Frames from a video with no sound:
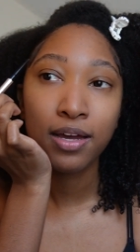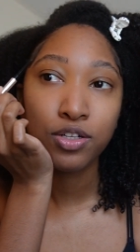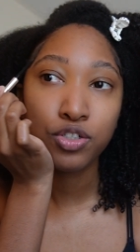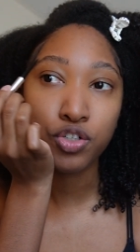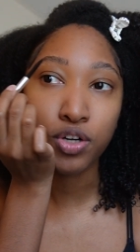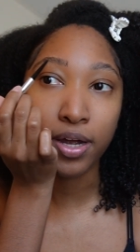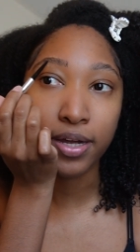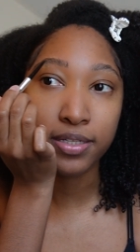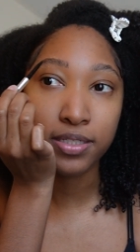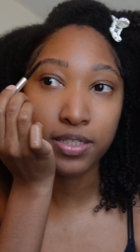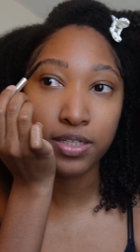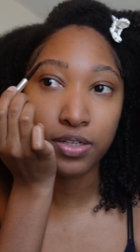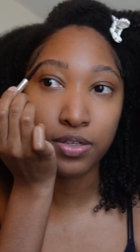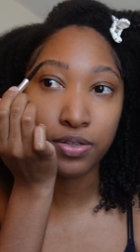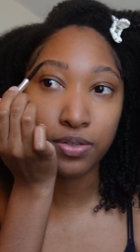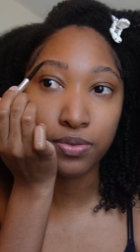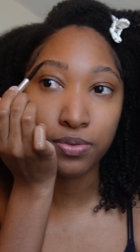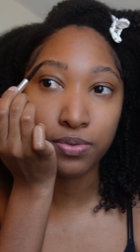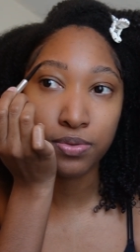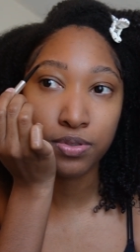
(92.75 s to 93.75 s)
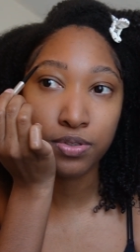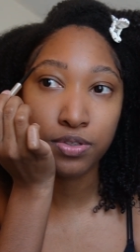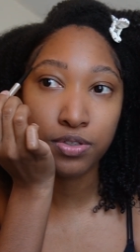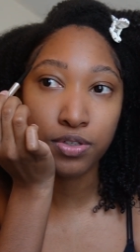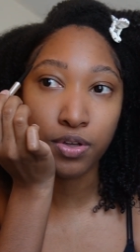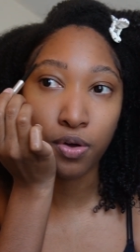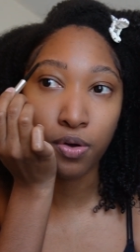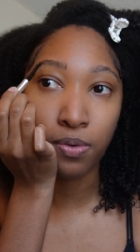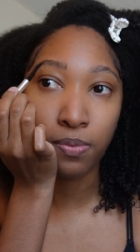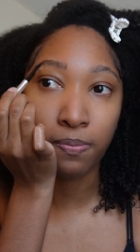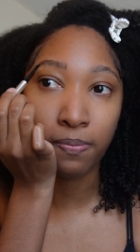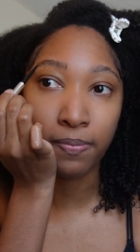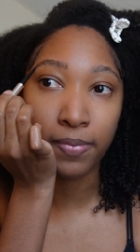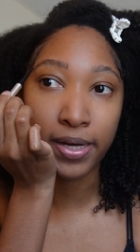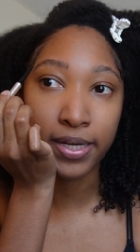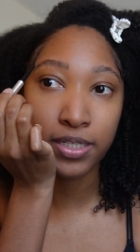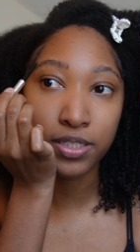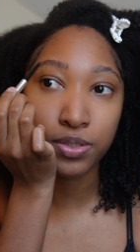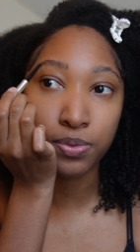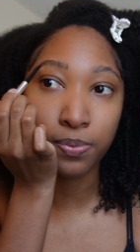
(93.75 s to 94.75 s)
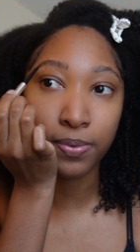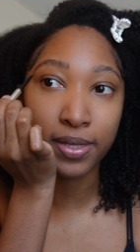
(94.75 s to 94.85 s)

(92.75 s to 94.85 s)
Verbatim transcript: trying to do so much